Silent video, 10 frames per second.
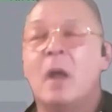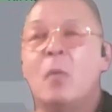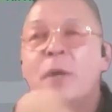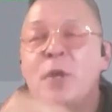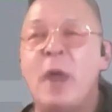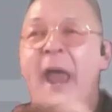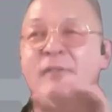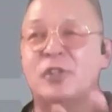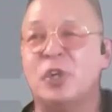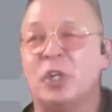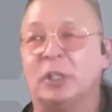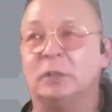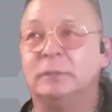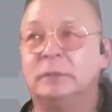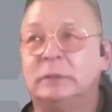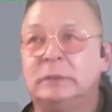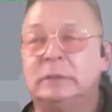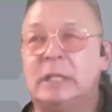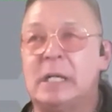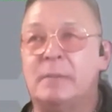When you have sugar,
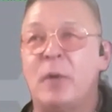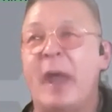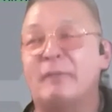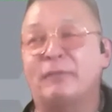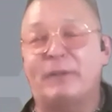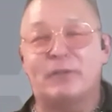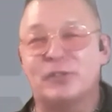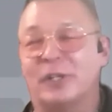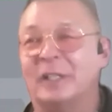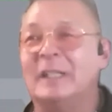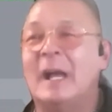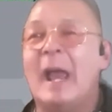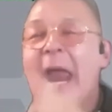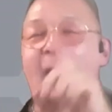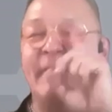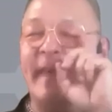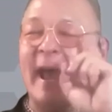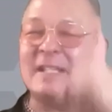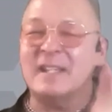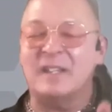you have to flavor the sugar, and
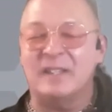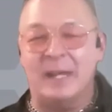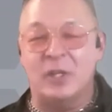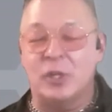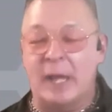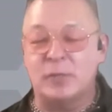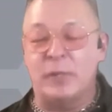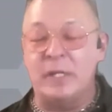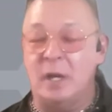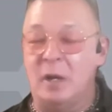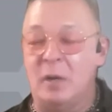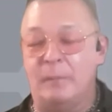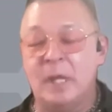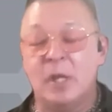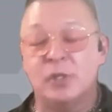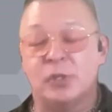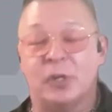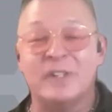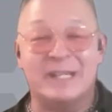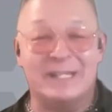that's the thing. As we know,
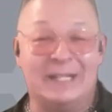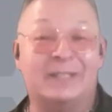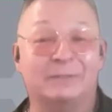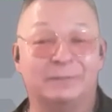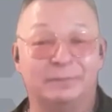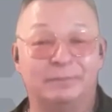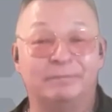sugar is addictive.